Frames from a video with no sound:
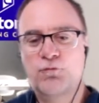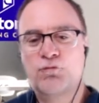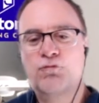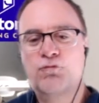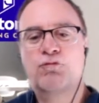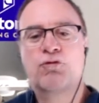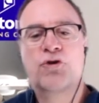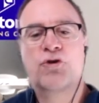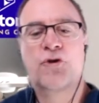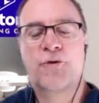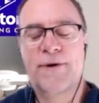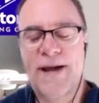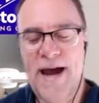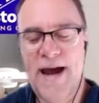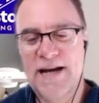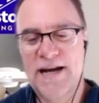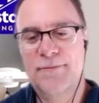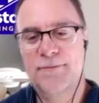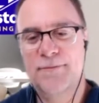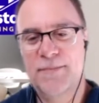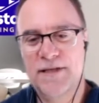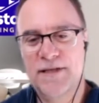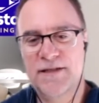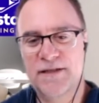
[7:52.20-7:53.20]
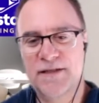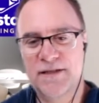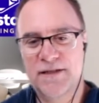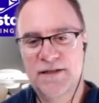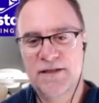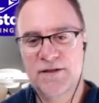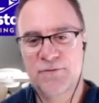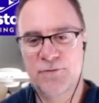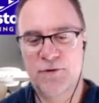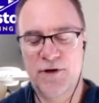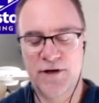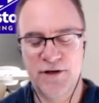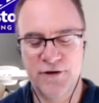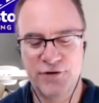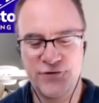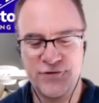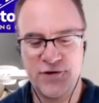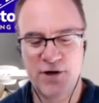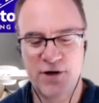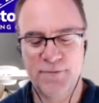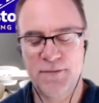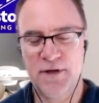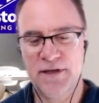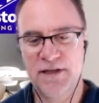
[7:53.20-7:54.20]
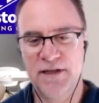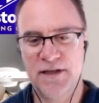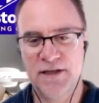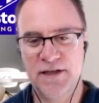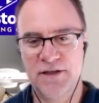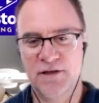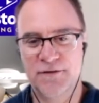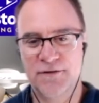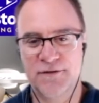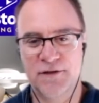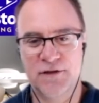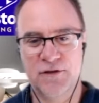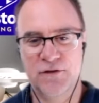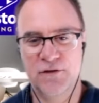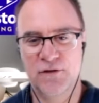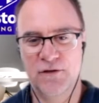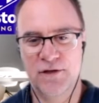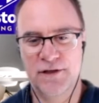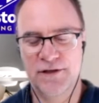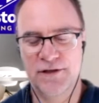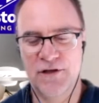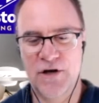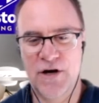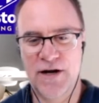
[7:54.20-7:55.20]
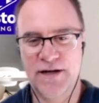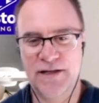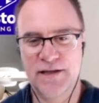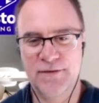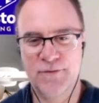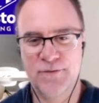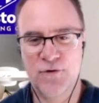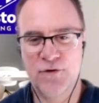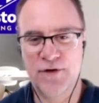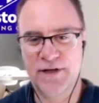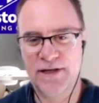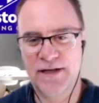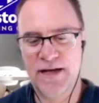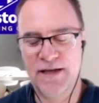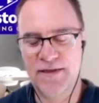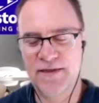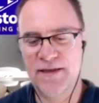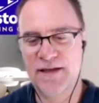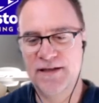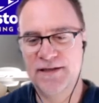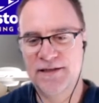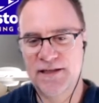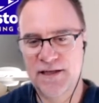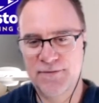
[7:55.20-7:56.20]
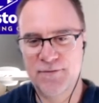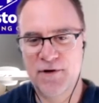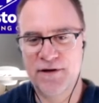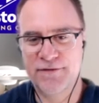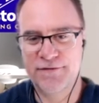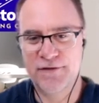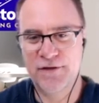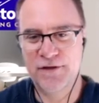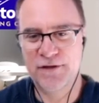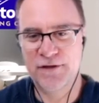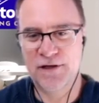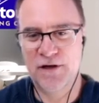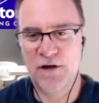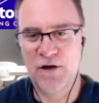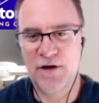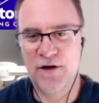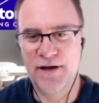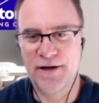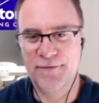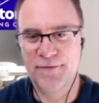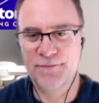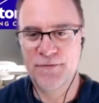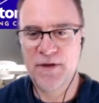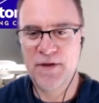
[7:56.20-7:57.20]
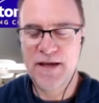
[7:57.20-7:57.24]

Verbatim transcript: create a business where I can drop my kids off at school at nine in the morning and then see my first client.